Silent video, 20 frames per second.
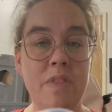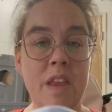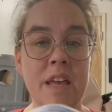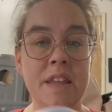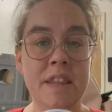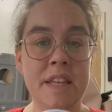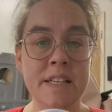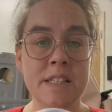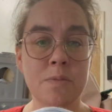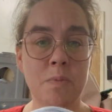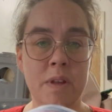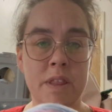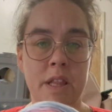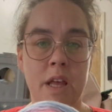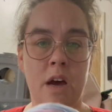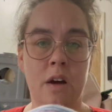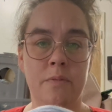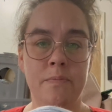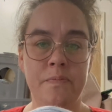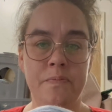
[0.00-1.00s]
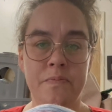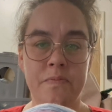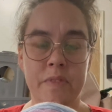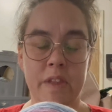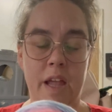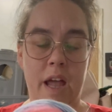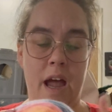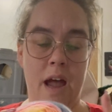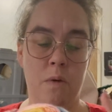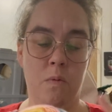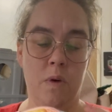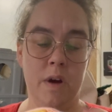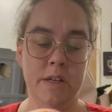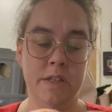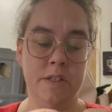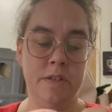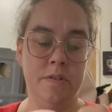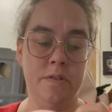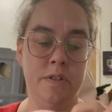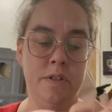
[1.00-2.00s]
This one though, I want
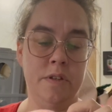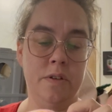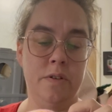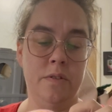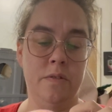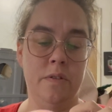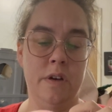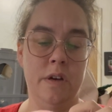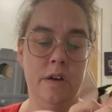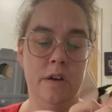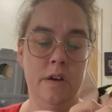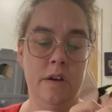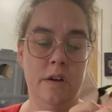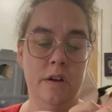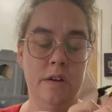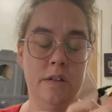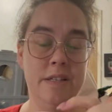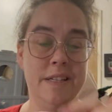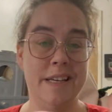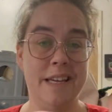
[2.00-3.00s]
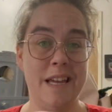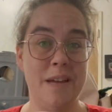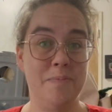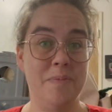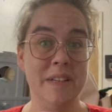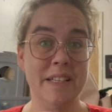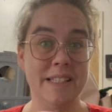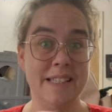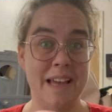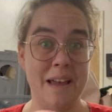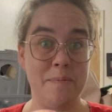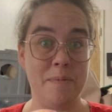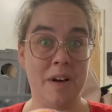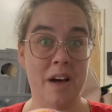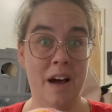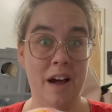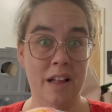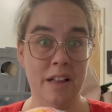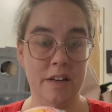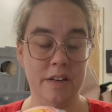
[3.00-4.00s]
to keep the same
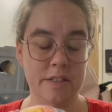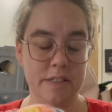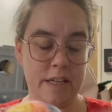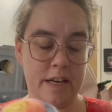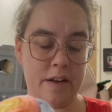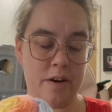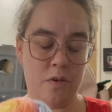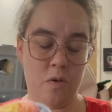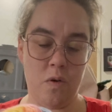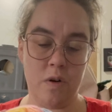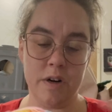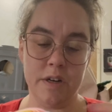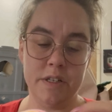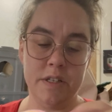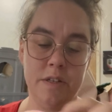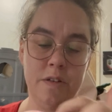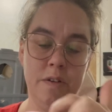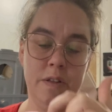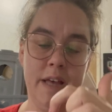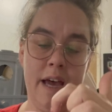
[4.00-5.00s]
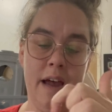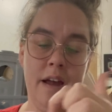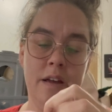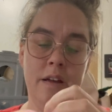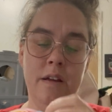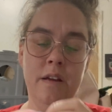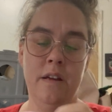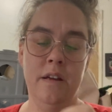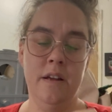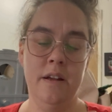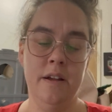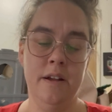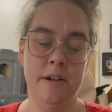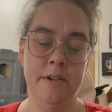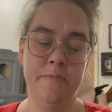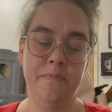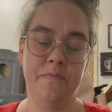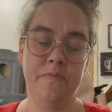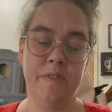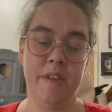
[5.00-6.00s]
colors. And in order to do that,
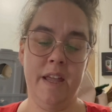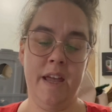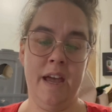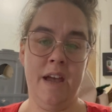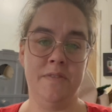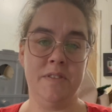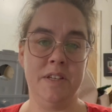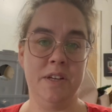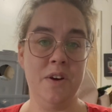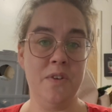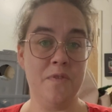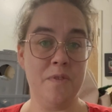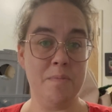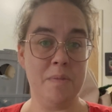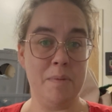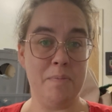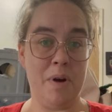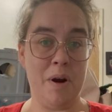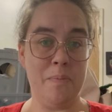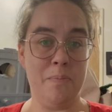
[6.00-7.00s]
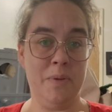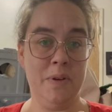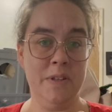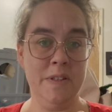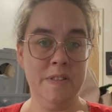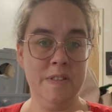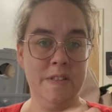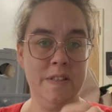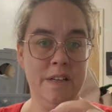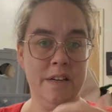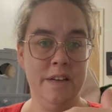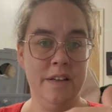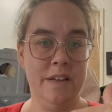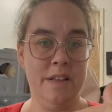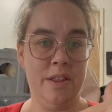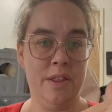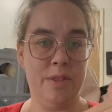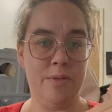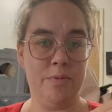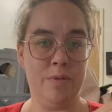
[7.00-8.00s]
I have to go from the purples
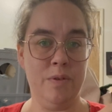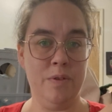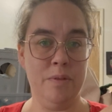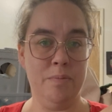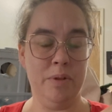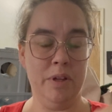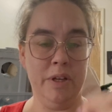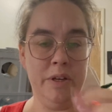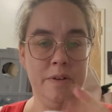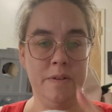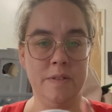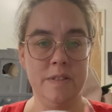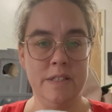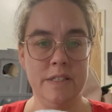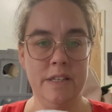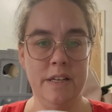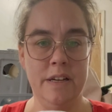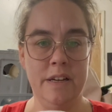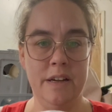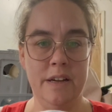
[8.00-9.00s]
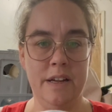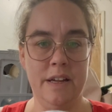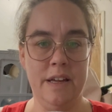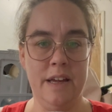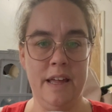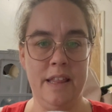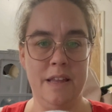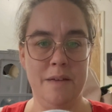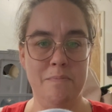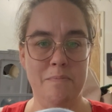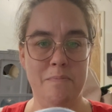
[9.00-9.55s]
through the blues and then